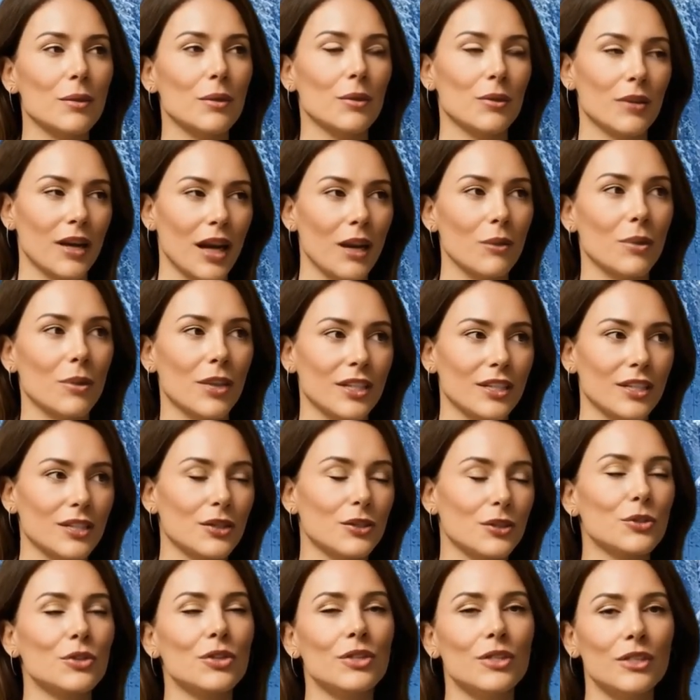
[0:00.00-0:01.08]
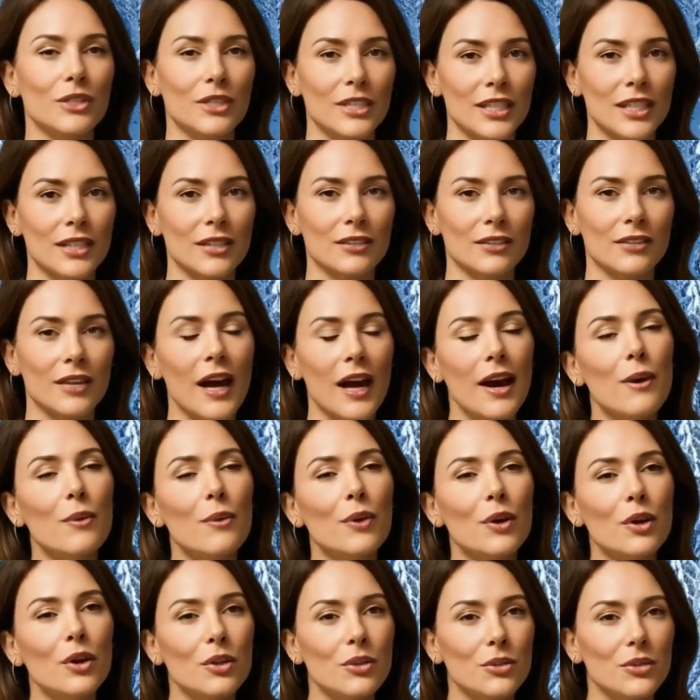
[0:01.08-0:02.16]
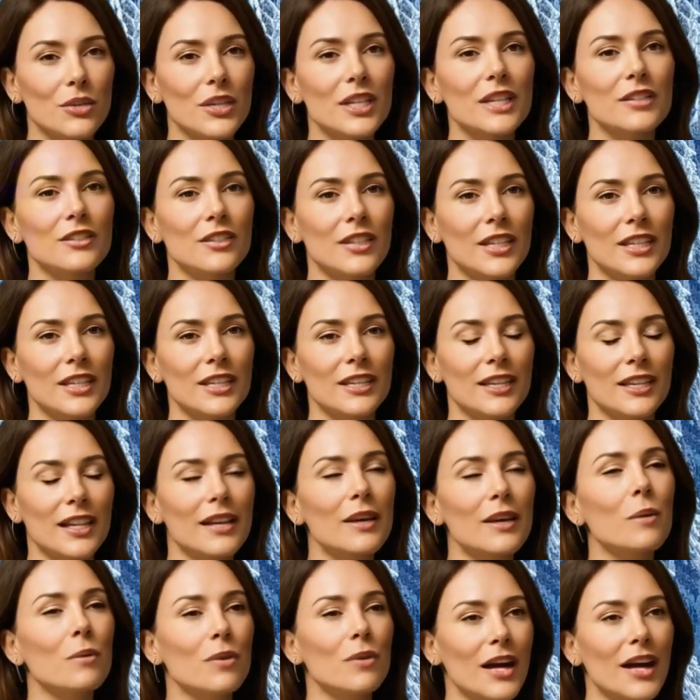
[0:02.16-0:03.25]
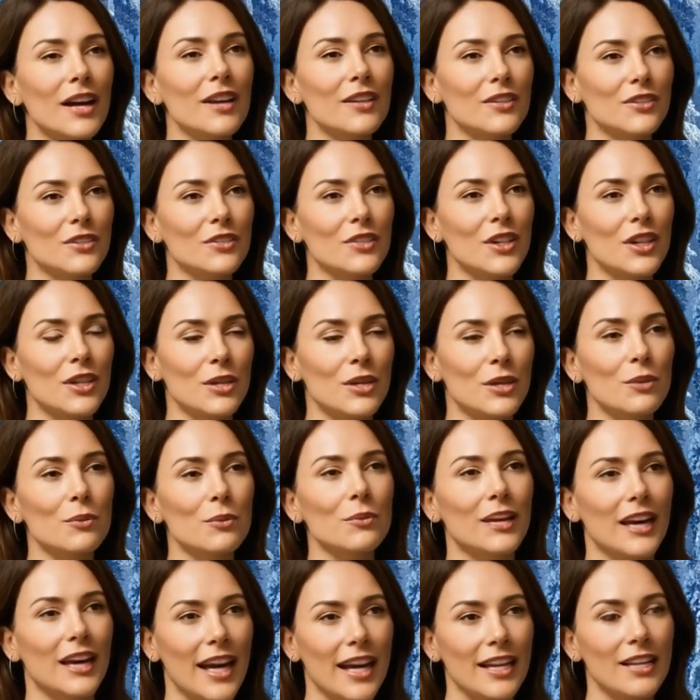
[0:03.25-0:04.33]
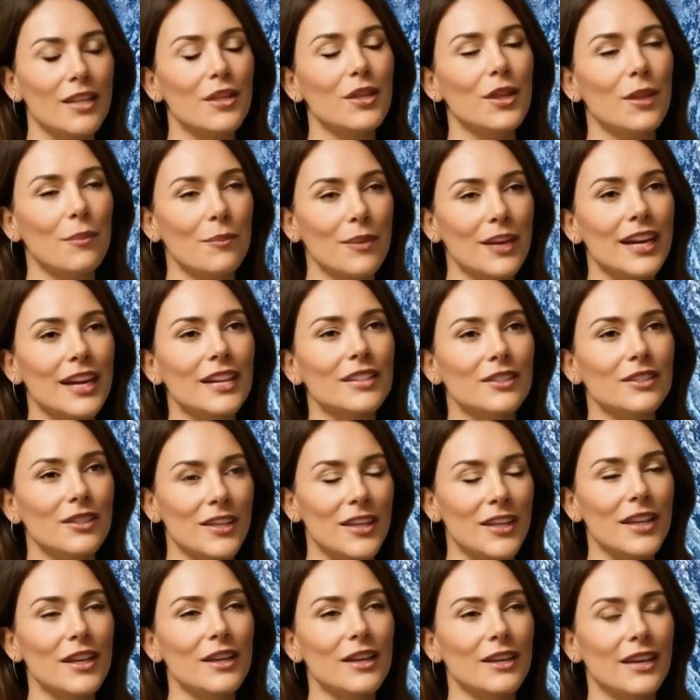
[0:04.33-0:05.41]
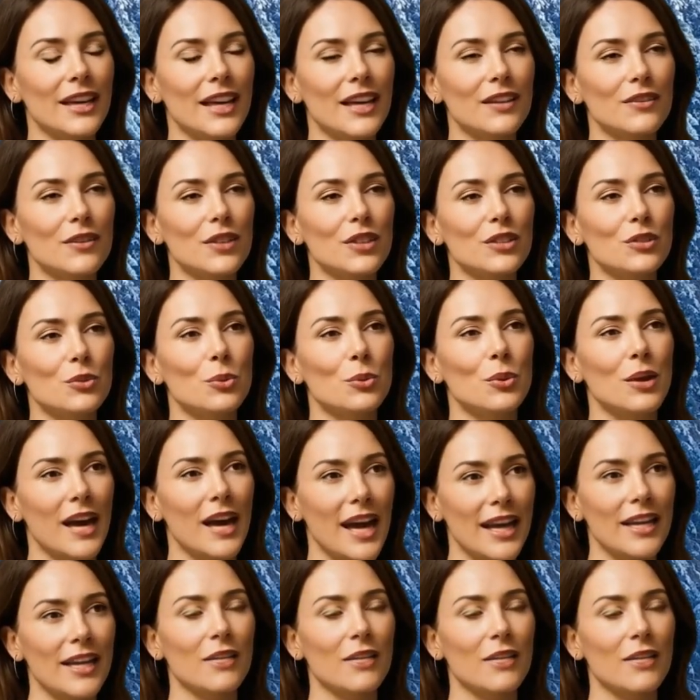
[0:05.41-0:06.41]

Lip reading: These sensory details further relax your body and prepare your mind for connection, whether alone or with a partner.